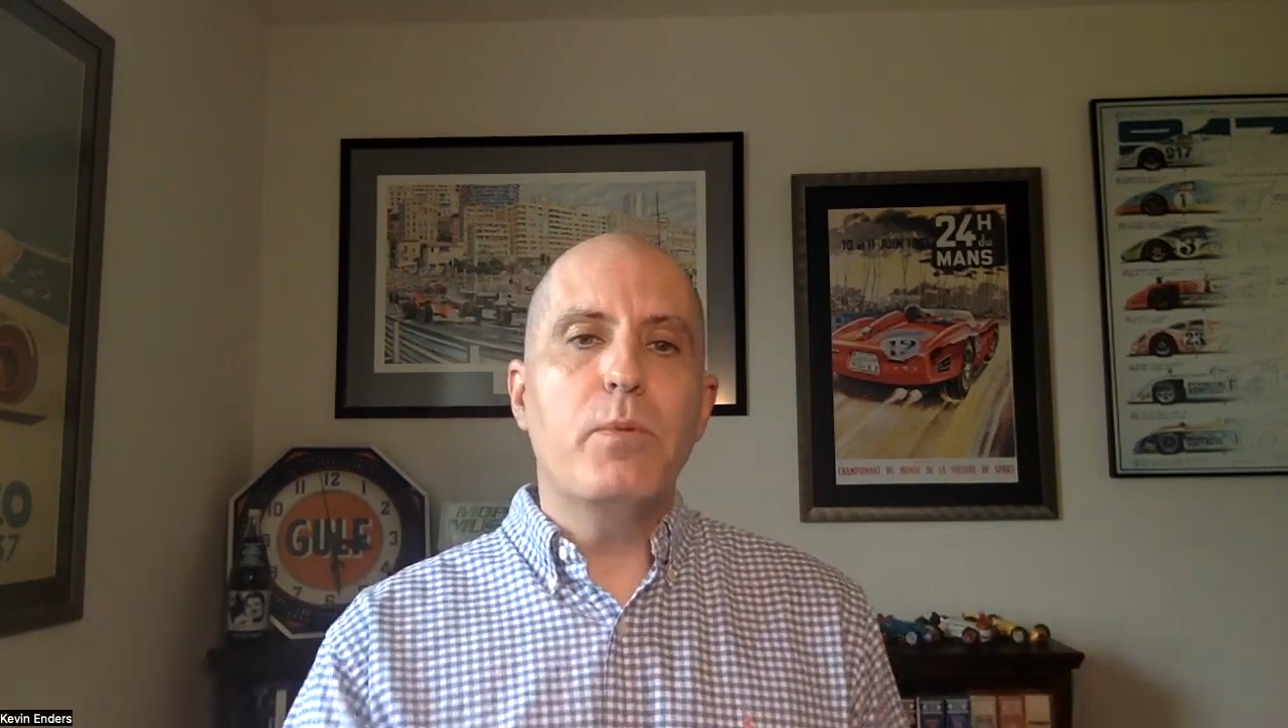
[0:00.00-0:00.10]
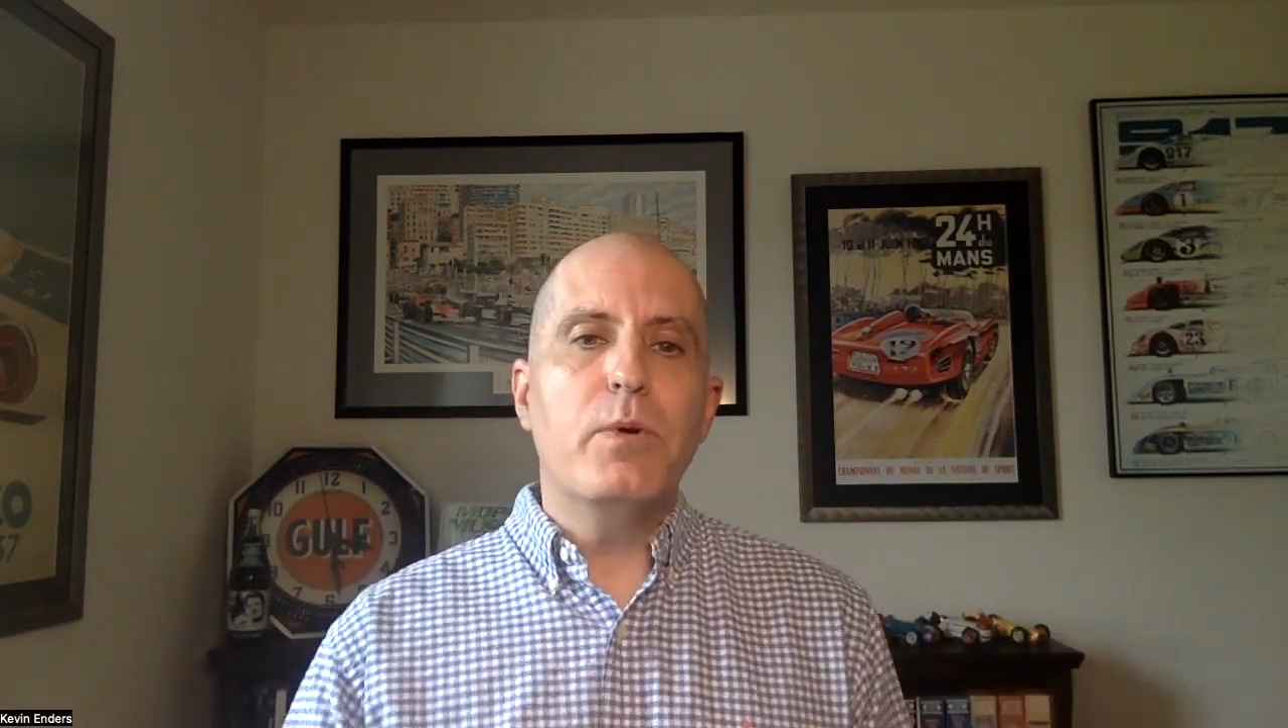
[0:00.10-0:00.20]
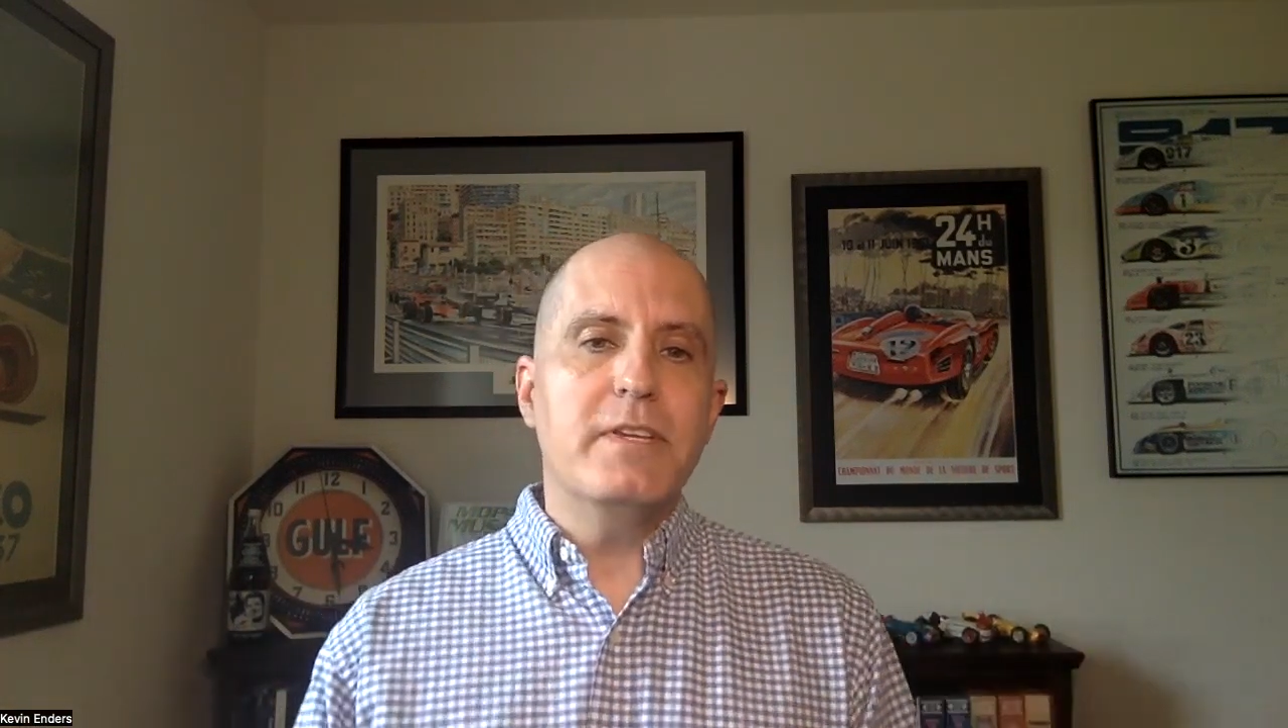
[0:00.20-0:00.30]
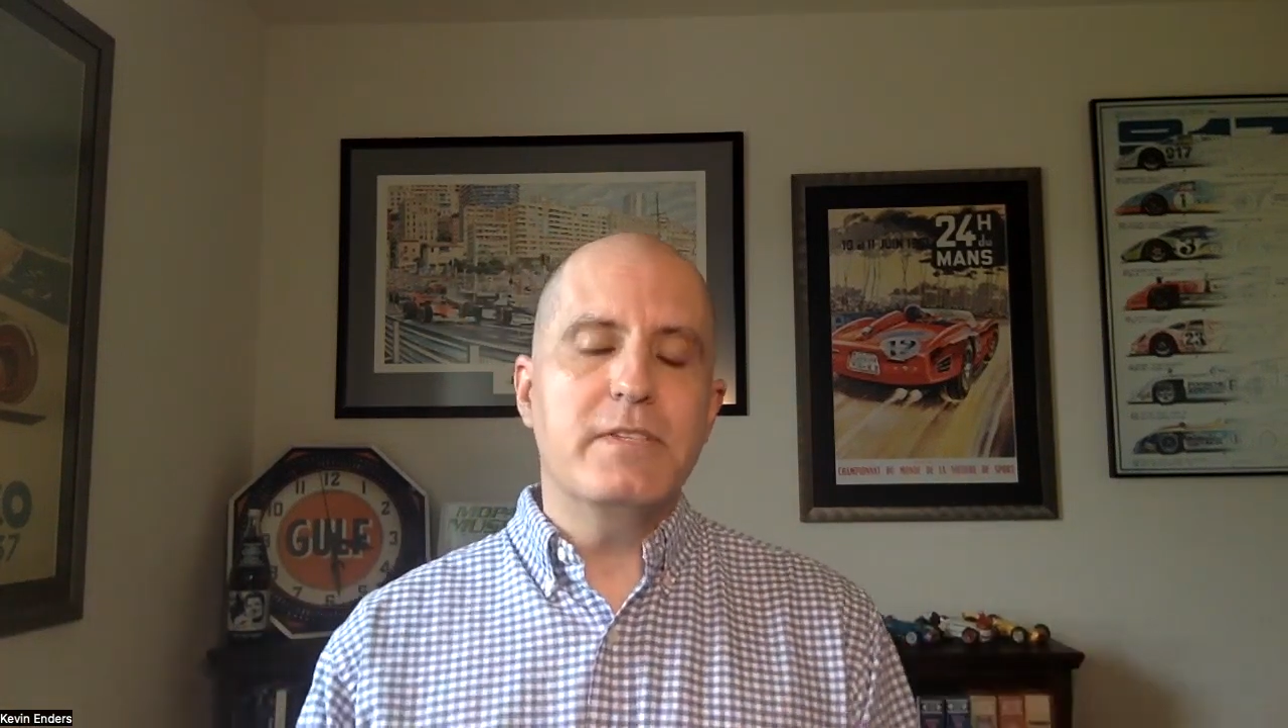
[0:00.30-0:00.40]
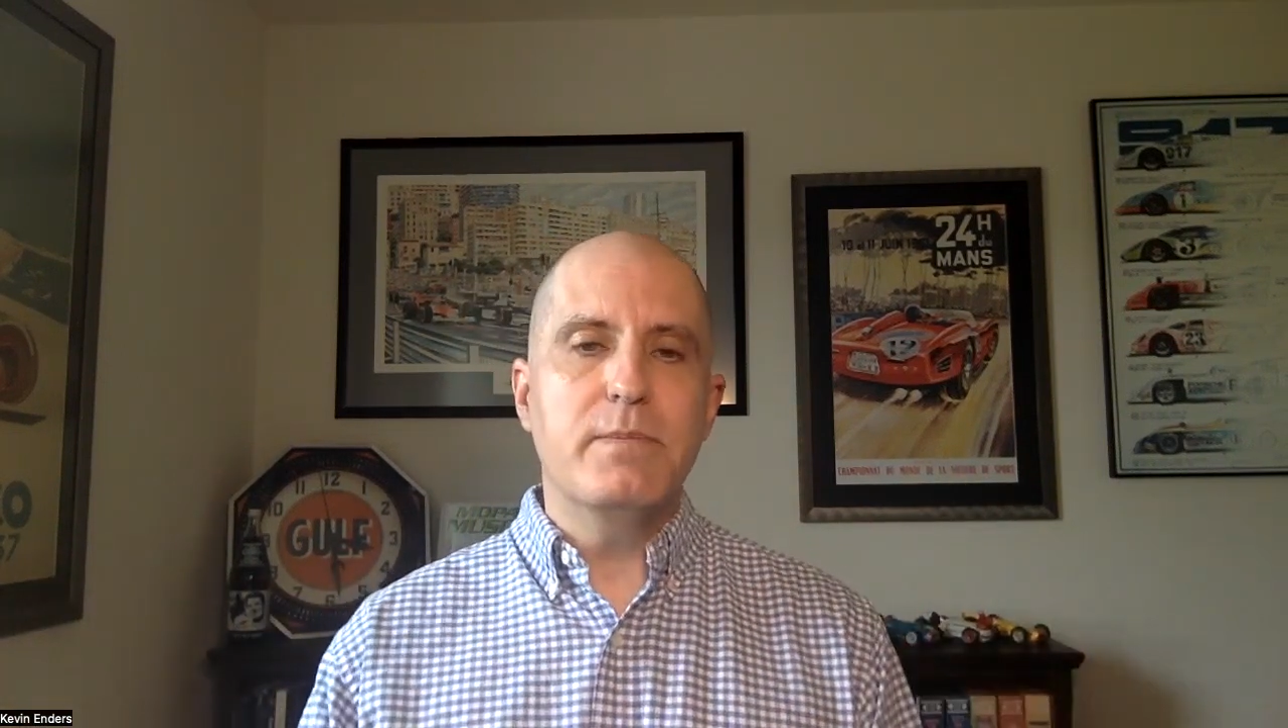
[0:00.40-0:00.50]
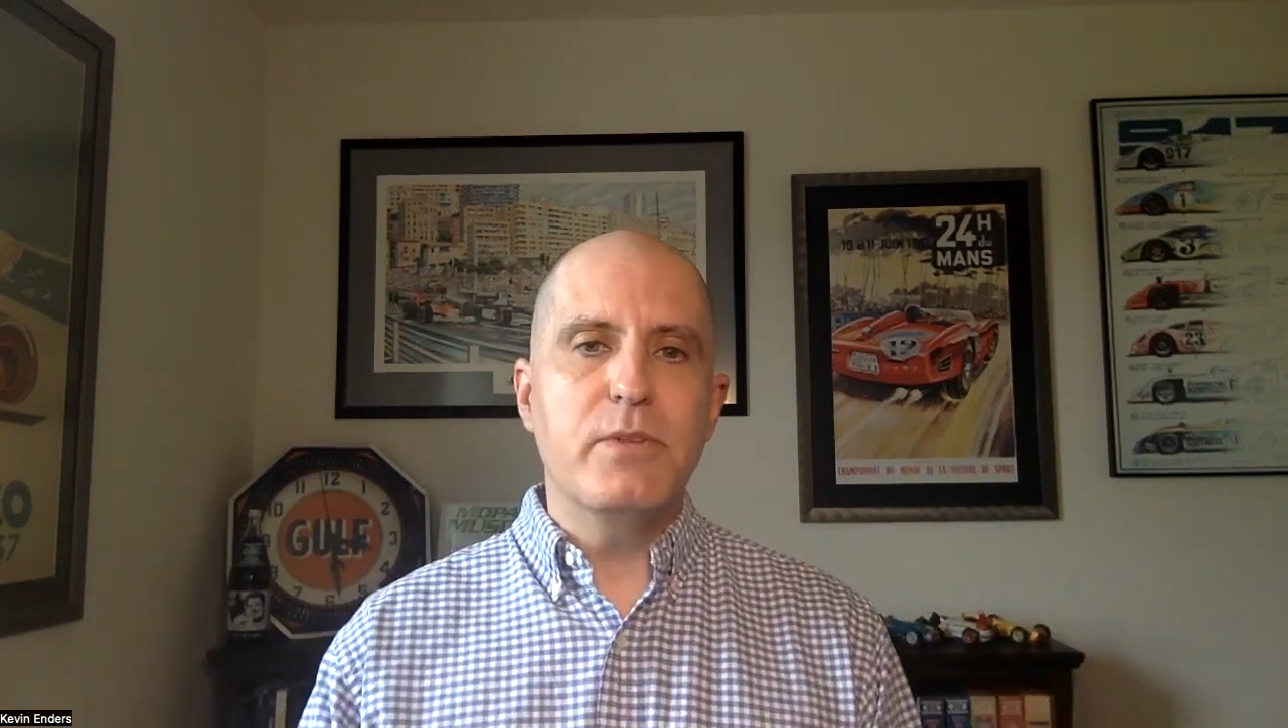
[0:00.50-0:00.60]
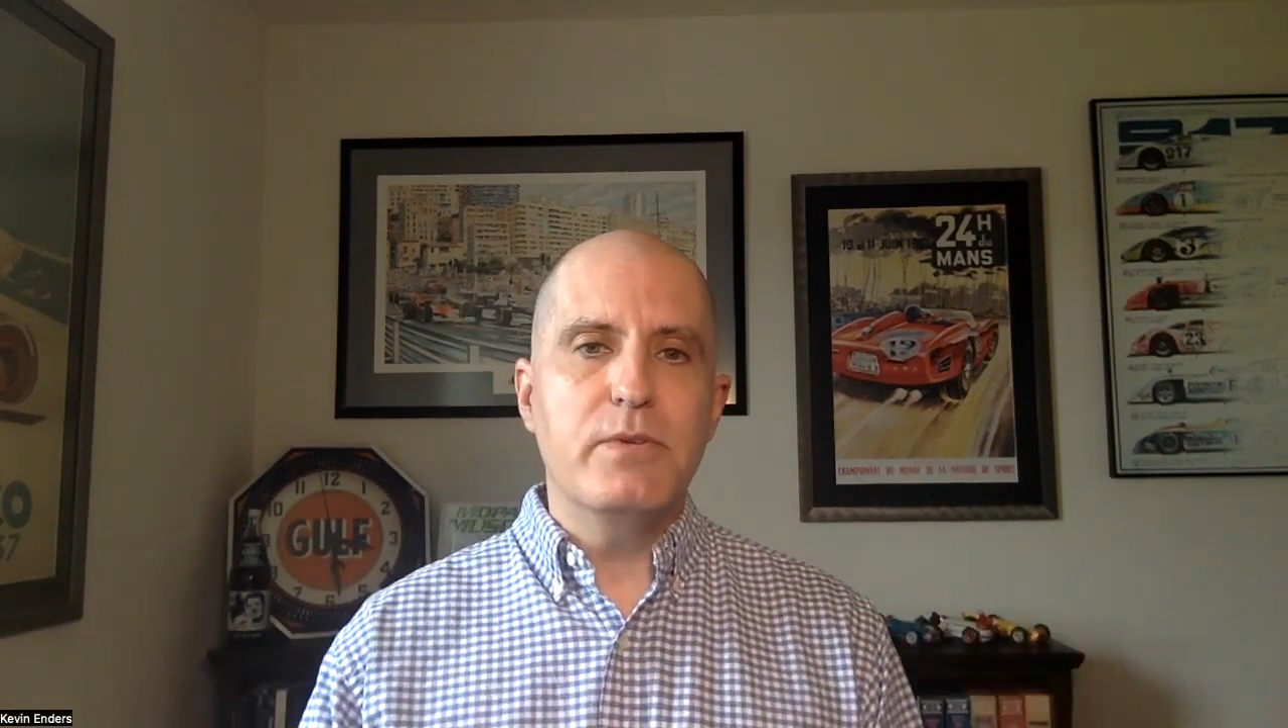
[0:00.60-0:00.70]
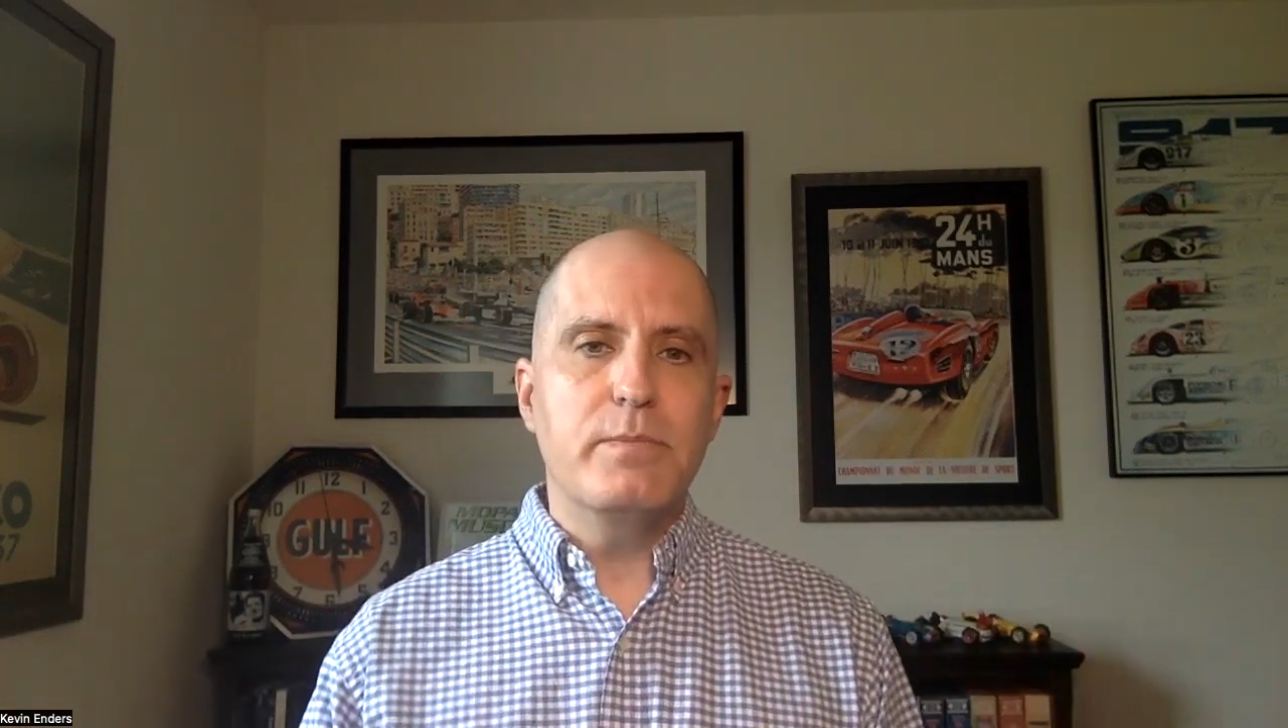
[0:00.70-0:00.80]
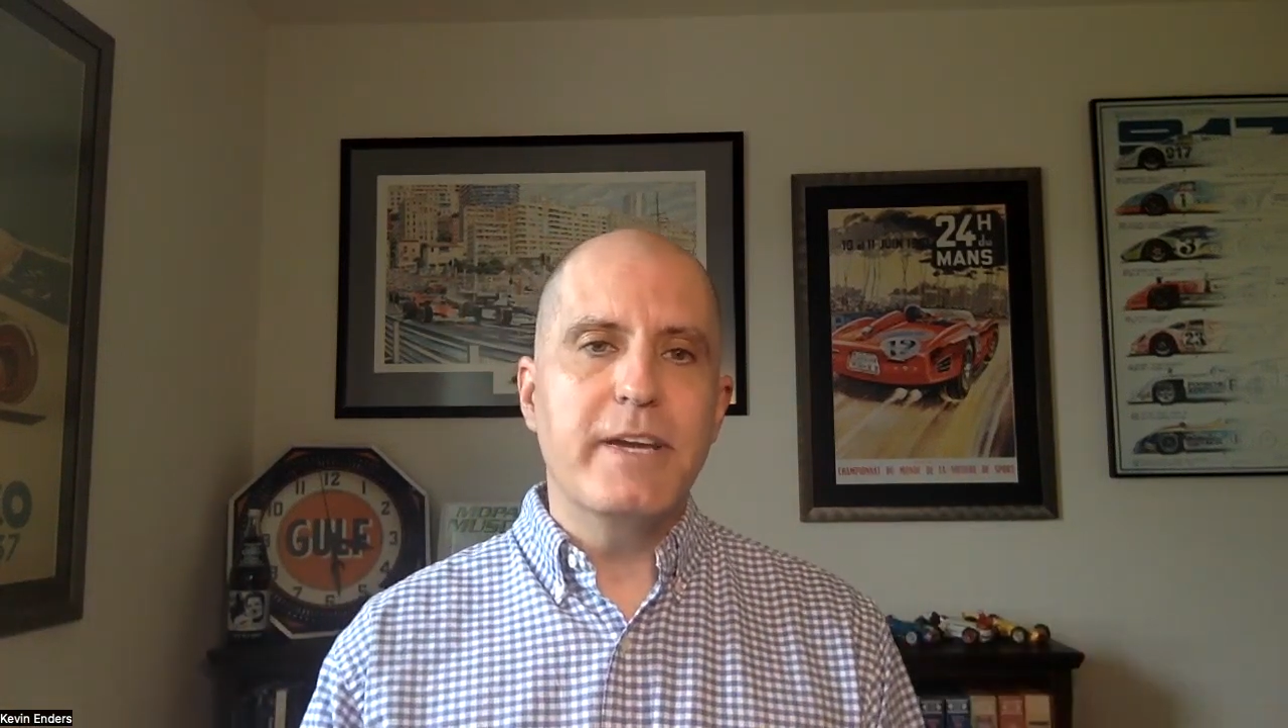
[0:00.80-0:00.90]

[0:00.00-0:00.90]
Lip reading: putting some of those